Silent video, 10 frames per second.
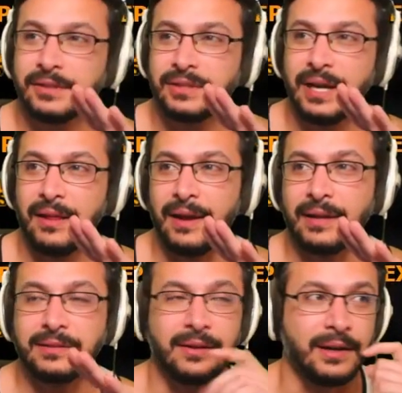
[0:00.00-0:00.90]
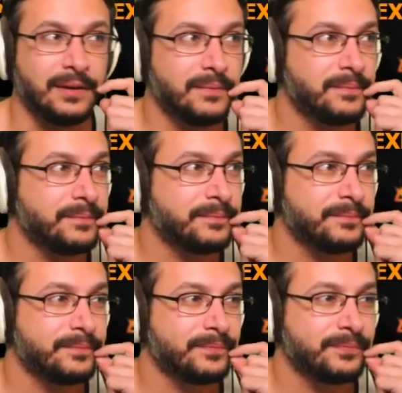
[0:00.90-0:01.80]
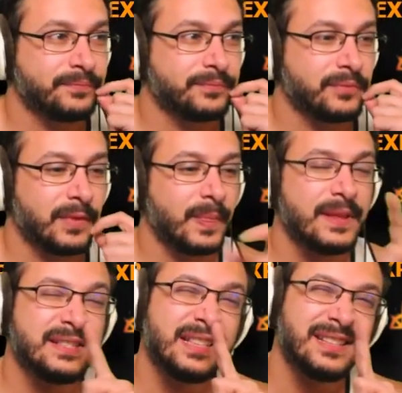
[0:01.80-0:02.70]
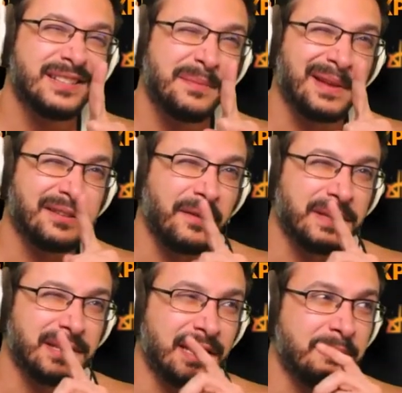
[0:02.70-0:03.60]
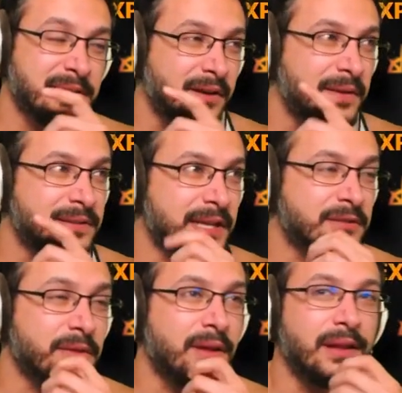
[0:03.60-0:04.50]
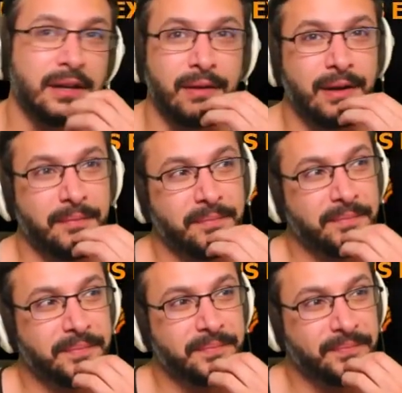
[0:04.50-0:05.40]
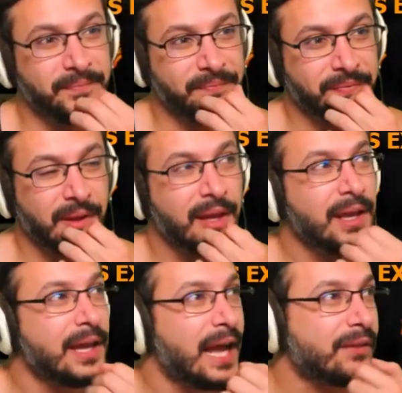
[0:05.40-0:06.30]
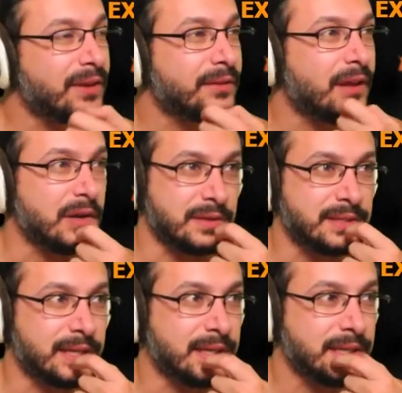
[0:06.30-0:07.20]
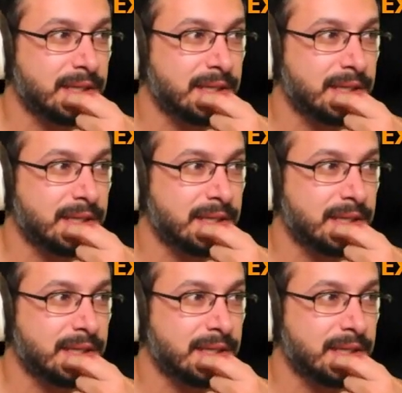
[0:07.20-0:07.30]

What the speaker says: I lied. Sorry. This is not the best card in the set. The best card in the set is still Thalia, right? I forgot Thalia was in the set.